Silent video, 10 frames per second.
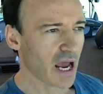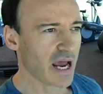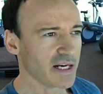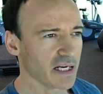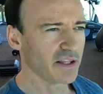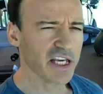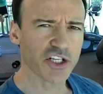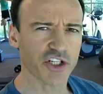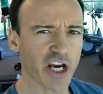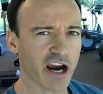And
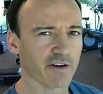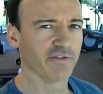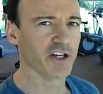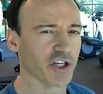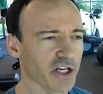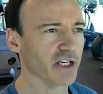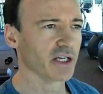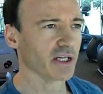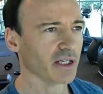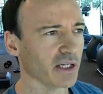this shared vision
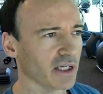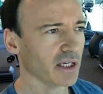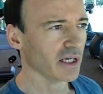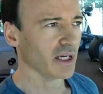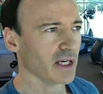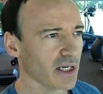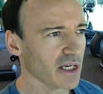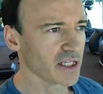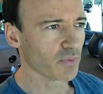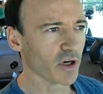
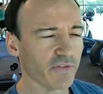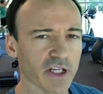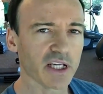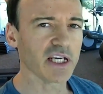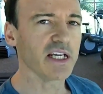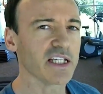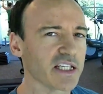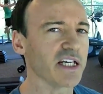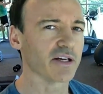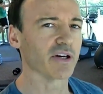is one of the key
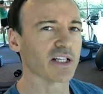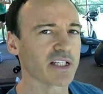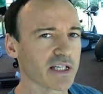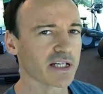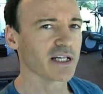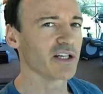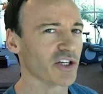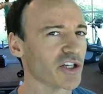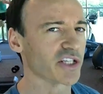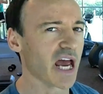secrets
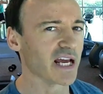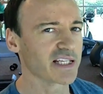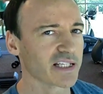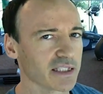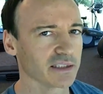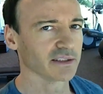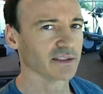to success.